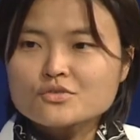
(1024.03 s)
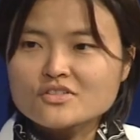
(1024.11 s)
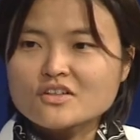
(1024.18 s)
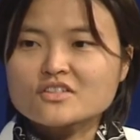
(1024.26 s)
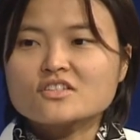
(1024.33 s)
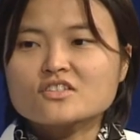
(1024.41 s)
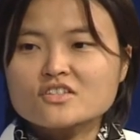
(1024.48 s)
were
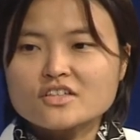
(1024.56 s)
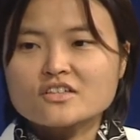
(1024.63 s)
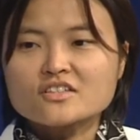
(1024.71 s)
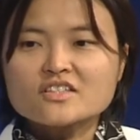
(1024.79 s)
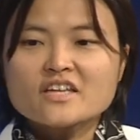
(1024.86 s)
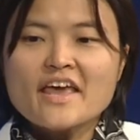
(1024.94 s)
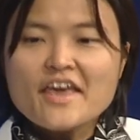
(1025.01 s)
starting to tell
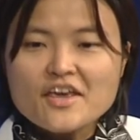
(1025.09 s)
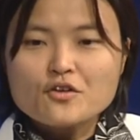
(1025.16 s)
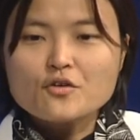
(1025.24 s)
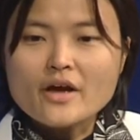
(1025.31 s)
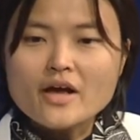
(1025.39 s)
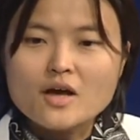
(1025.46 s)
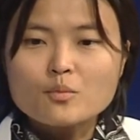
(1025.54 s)
us, hey,
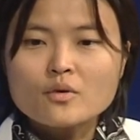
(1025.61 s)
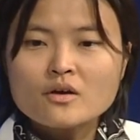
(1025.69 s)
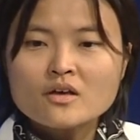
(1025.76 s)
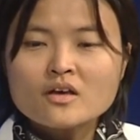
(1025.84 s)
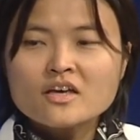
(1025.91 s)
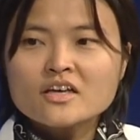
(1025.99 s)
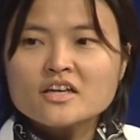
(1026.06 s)
Grab,
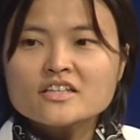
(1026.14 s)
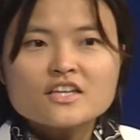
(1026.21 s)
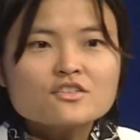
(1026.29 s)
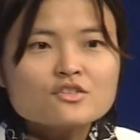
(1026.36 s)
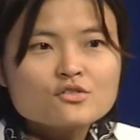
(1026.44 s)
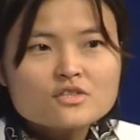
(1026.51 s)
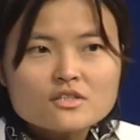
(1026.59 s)

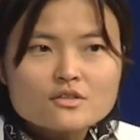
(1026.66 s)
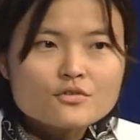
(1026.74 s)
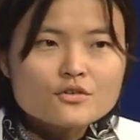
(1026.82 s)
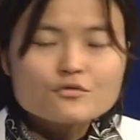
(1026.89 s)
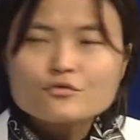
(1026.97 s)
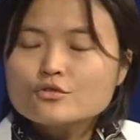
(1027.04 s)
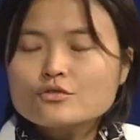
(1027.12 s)
can you deliver
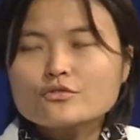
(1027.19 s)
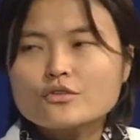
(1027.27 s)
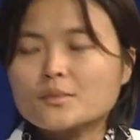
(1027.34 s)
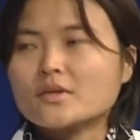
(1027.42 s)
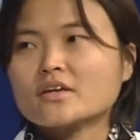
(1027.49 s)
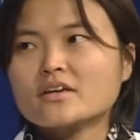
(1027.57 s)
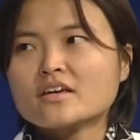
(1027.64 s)
food for
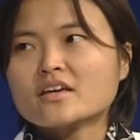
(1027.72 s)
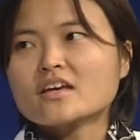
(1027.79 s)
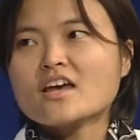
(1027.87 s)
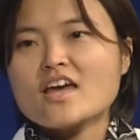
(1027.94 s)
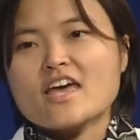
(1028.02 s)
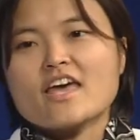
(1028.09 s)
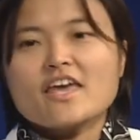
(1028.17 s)
me?
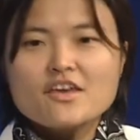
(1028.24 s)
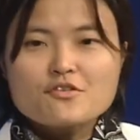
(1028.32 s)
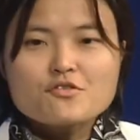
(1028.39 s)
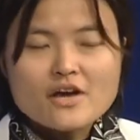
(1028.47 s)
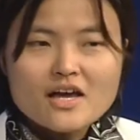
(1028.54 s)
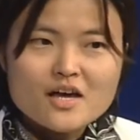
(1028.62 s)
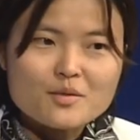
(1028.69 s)
Hey,
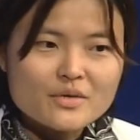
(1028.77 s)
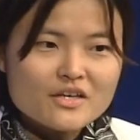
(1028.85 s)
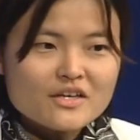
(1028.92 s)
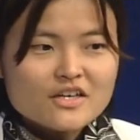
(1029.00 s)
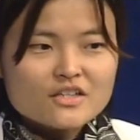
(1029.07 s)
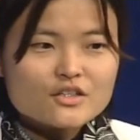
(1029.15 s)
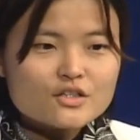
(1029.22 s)
Grab,
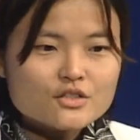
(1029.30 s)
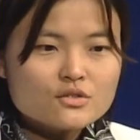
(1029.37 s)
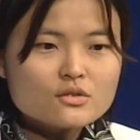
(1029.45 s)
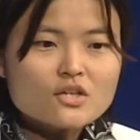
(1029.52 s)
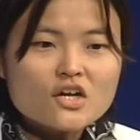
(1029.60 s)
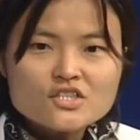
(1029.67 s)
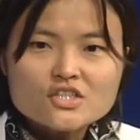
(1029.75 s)
could you
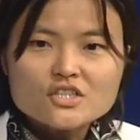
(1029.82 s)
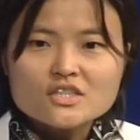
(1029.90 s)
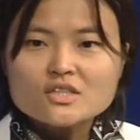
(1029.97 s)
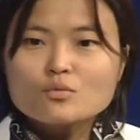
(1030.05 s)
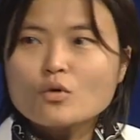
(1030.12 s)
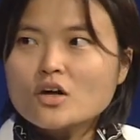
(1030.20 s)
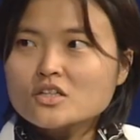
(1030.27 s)
launch your
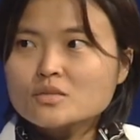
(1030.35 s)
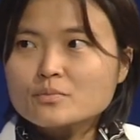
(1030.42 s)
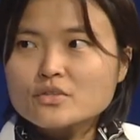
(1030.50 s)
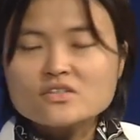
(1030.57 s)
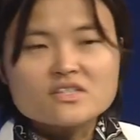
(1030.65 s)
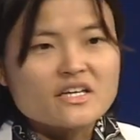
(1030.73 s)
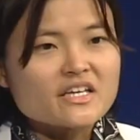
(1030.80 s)
e-wallet
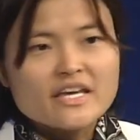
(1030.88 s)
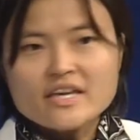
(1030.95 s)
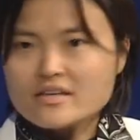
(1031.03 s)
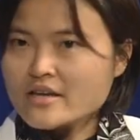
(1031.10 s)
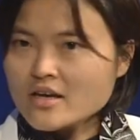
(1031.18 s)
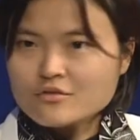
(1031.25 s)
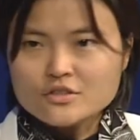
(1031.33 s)
because I
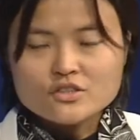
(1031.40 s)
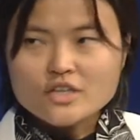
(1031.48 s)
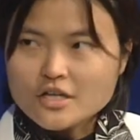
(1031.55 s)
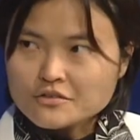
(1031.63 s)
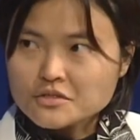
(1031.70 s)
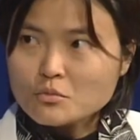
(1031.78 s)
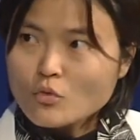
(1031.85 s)
hate having to
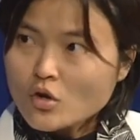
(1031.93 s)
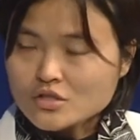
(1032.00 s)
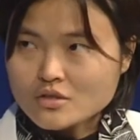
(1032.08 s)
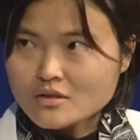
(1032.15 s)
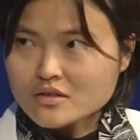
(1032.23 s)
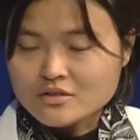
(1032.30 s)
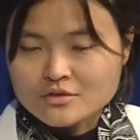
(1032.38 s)
carry
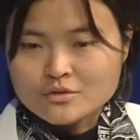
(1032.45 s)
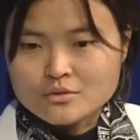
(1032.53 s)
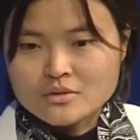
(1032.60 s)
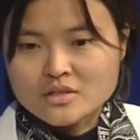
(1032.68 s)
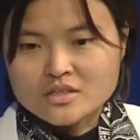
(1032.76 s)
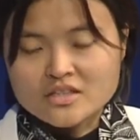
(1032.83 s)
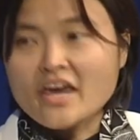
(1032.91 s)

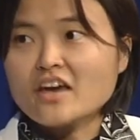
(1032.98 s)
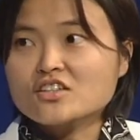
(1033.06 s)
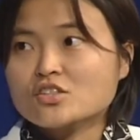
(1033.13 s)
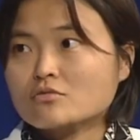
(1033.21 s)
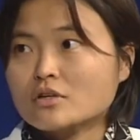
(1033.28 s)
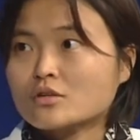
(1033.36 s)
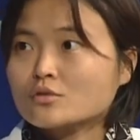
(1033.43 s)
cash
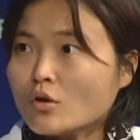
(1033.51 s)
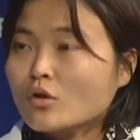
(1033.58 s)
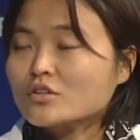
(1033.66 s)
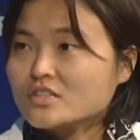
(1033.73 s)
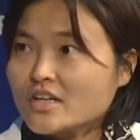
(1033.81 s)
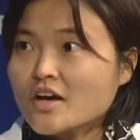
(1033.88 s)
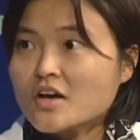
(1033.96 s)
around all
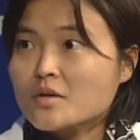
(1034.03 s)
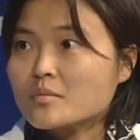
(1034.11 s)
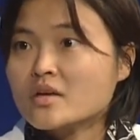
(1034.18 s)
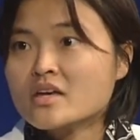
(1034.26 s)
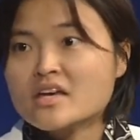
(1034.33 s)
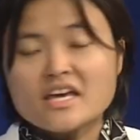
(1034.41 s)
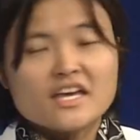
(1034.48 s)
the time
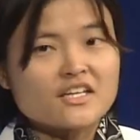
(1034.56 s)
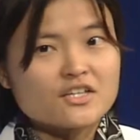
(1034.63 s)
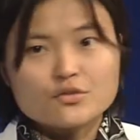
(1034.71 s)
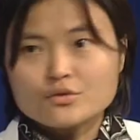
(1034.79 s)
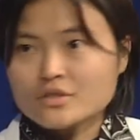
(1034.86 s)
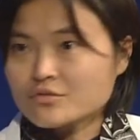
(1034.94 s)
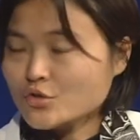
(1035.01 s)
and I
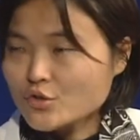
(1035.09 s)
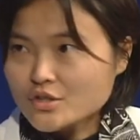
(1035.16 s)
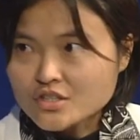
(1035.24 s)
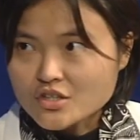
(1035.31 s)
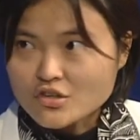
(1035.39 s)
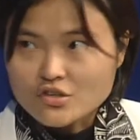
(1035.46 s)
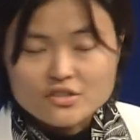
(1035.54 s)
don't have a
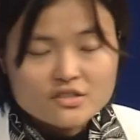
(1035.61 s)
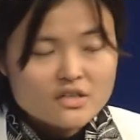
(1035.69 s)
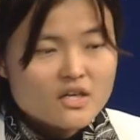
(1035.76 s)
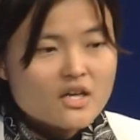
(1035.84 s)
credit card.